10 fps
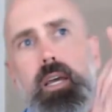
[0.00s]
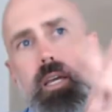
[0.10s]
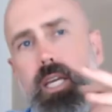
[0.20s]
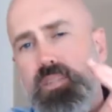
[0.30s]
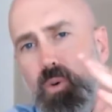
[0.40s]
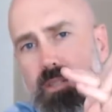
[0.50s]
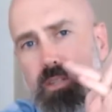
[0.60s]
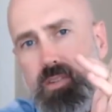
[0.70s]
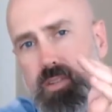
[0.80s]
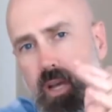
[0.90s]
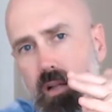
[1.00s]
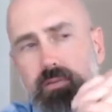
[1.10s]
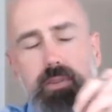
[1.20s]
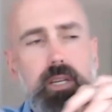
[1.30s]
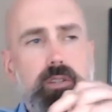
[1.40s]
esports
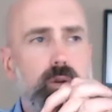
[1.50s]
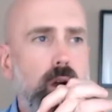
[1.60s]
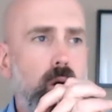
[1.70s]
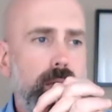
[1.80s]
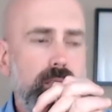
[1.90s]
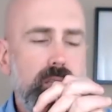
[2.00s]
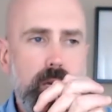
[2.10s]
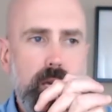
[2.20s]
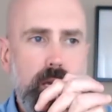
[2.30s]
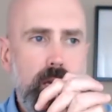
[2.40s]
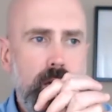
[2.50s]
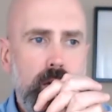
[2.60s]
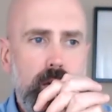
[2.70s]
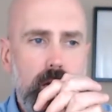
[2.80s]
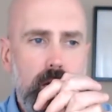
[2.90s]
itself is growing to be
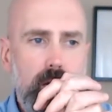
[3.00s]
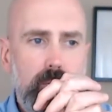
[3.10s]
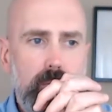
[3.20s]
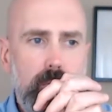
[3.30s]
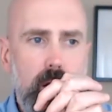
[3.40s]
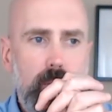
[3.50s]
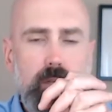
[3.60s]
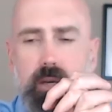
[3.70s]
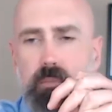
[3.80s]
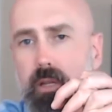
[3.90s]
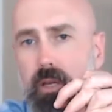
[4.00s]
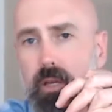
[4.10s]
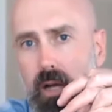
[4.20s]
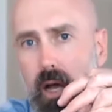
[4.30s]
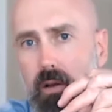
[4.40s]
a
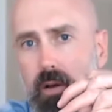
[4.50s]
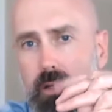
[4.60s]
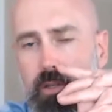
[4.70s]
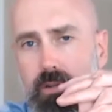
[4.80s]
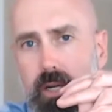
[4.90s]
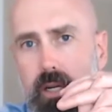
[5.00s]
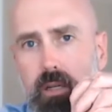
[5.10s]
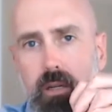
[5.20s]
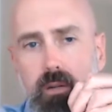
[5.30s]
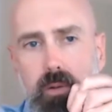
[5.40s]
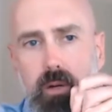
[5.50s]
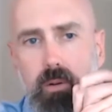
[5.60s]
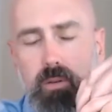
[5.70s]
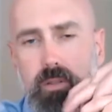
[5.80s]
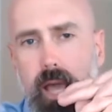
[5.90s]
multi-billion-dollar industry.
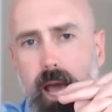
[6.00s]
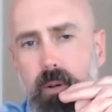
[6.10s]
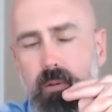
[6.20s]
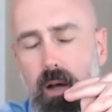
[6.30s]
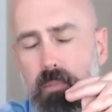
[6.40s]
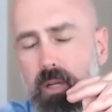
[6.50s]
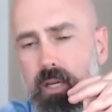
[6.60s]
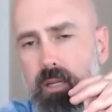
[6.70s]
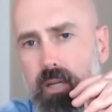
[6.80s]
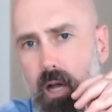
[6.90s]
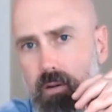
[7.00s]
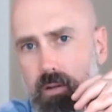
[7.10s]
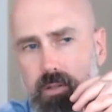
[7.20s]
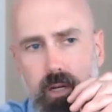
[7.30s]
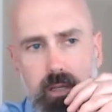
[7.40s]
It'll cap $1 billion
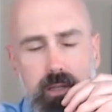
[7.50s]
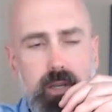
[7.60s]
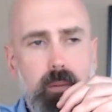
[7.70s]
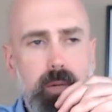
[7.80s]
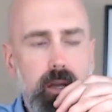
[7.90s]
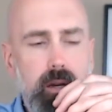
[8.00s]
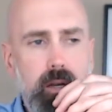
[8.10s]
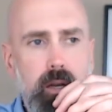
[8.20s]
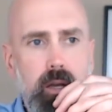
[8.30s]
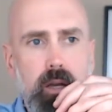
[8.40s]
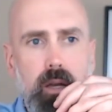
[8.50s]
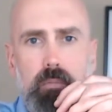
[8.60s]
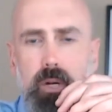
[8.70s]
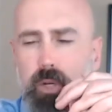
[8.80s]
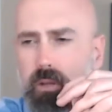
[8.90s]
this coming year.
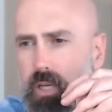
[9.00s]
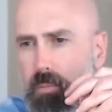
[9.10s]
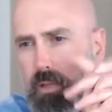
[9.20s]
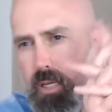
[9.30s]
But when you think about